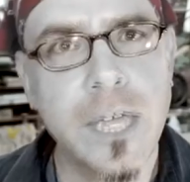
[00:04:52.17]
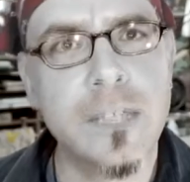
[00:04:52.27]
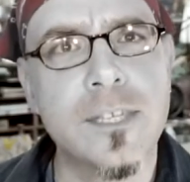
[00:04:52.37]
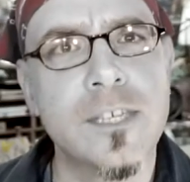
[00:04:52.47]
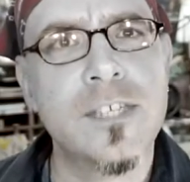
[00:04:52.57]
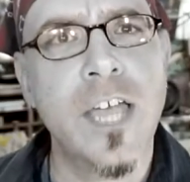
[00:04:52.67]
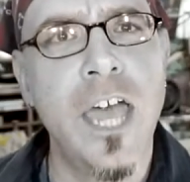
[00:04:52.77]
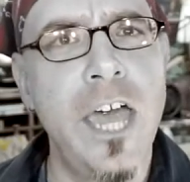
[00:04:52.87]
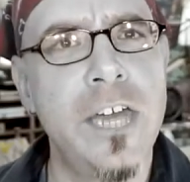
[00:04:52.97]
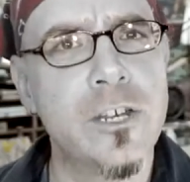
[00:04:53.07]
Get this
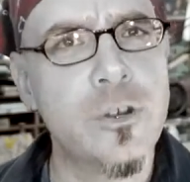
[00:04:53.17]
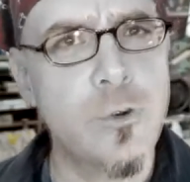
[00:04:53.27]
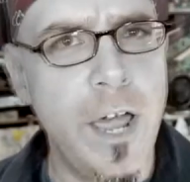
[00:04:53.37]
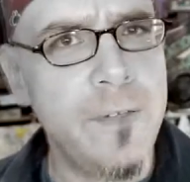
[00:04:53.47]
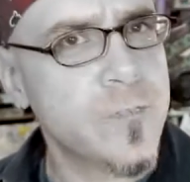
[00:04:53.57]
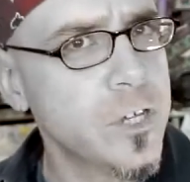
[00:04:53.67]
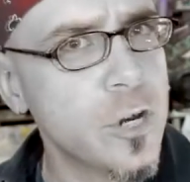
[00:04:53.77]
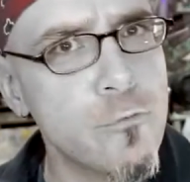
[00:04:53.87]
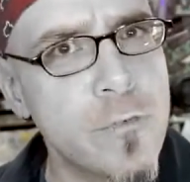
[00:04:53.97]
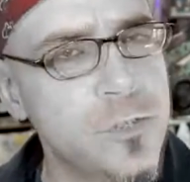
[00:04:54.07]
handcrafted
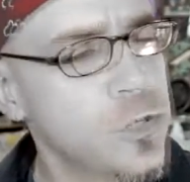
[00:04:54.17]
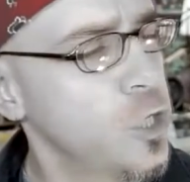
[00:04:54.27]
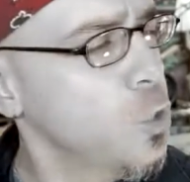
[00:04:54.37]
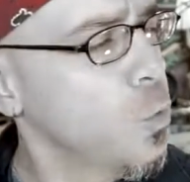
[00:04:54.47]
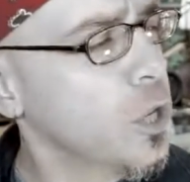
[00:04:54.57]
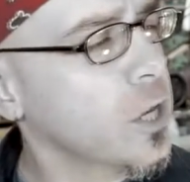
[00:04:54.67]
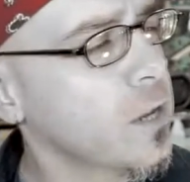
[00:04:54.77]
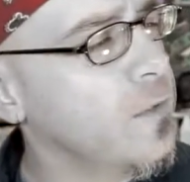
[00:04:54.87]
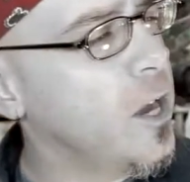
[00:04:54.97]
original work of